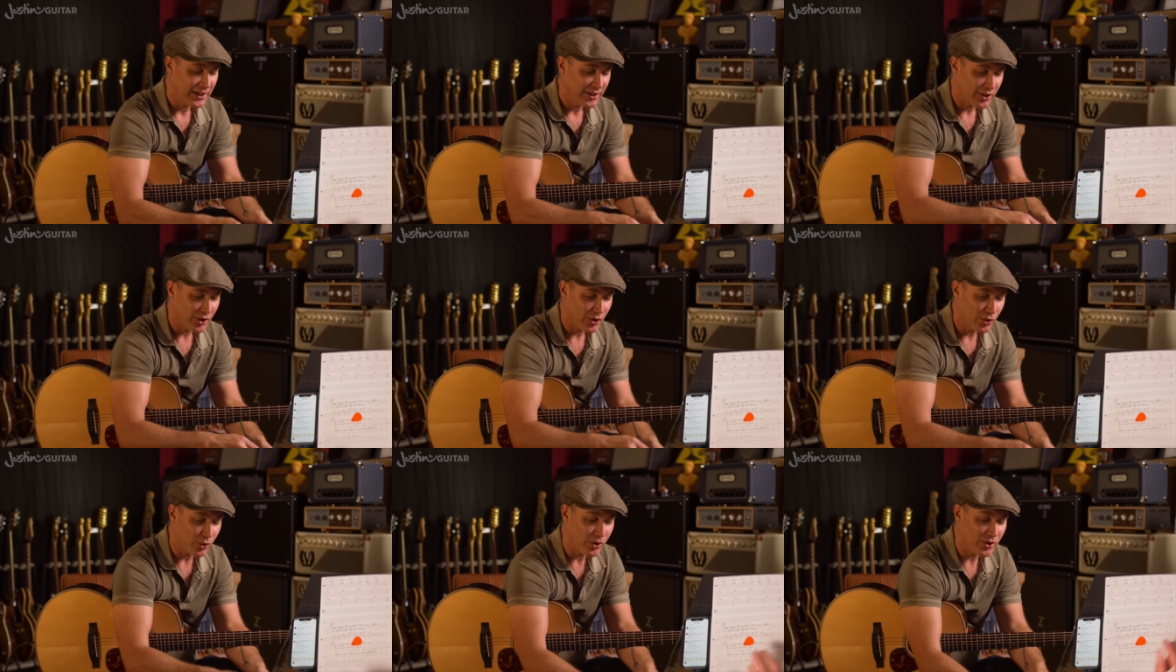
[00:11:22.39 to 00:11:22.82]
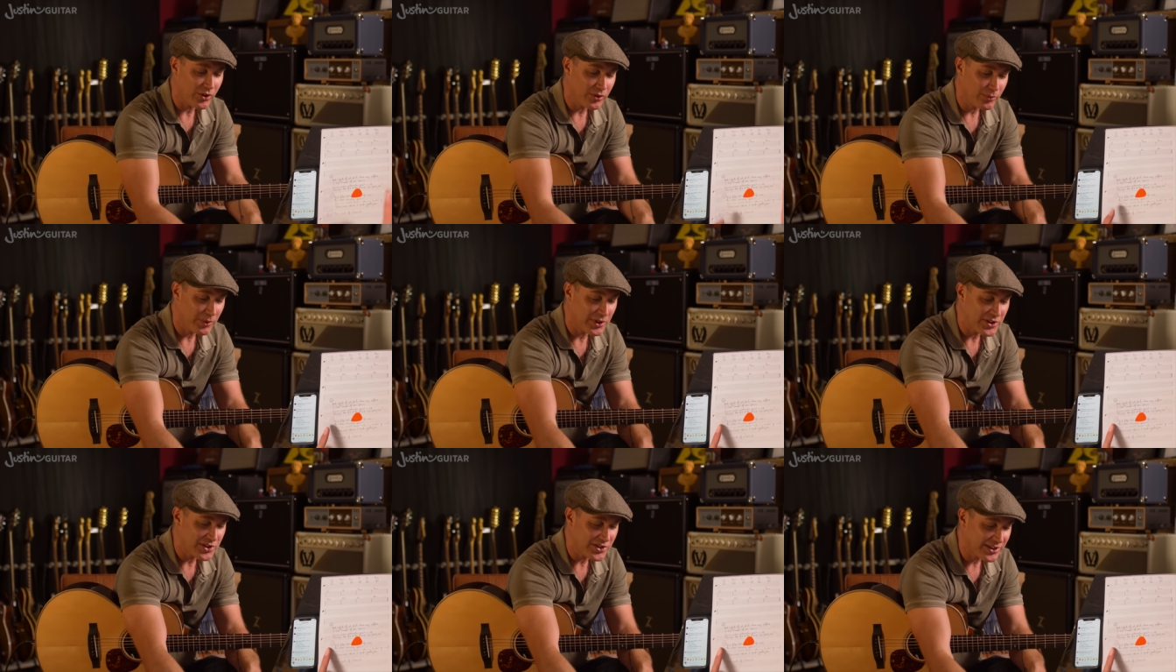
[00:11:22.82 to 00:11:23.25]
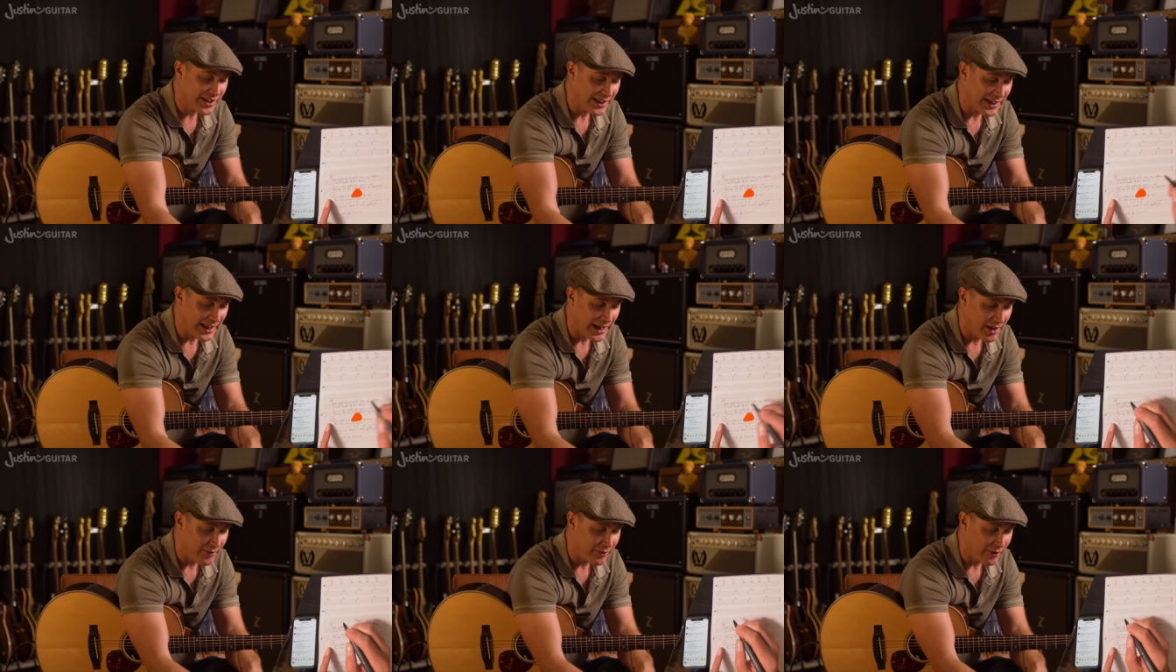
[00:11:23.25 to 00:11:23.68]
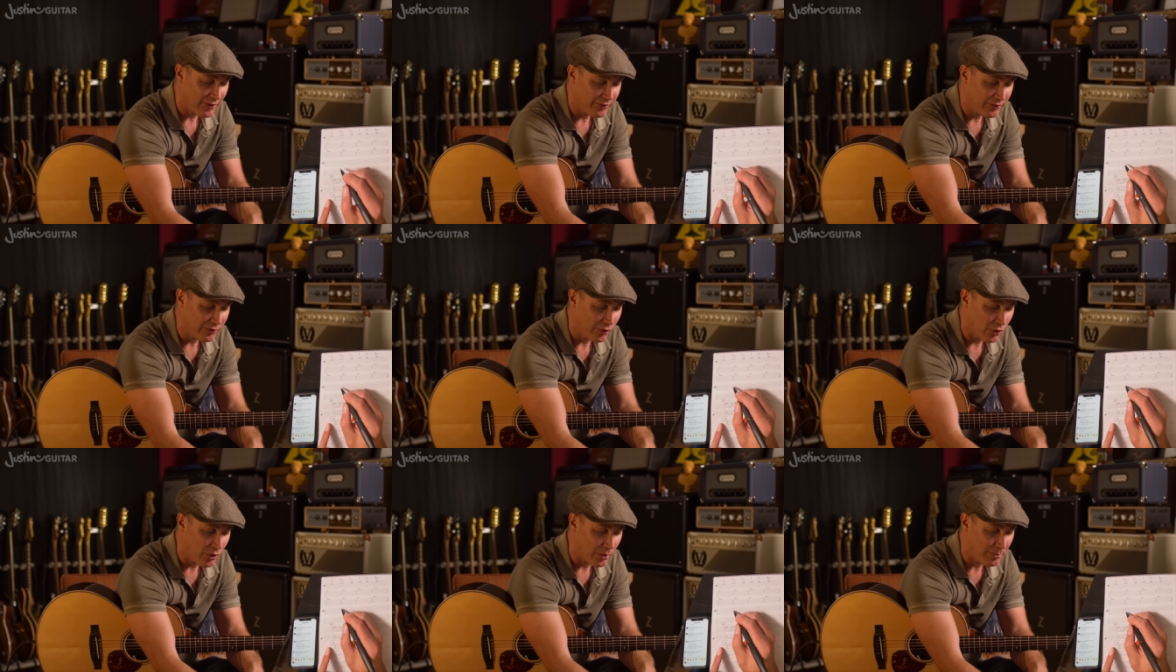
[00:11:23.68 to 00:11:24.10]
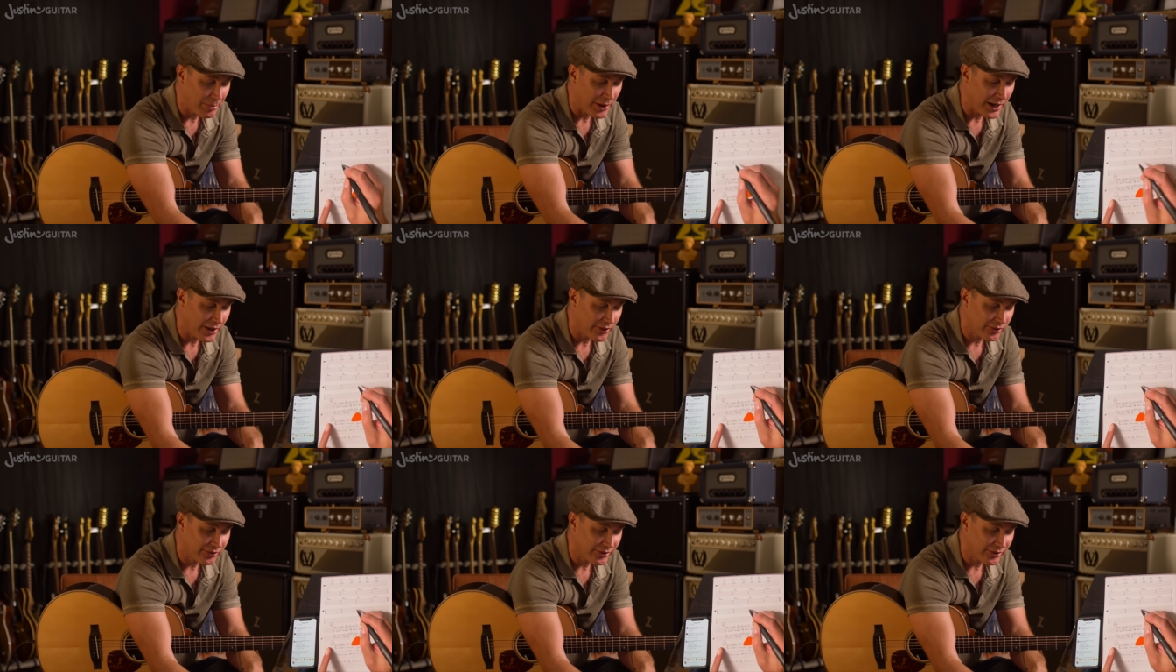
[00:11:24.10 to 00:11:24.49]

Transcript: The chorus, we're just going to have a four bar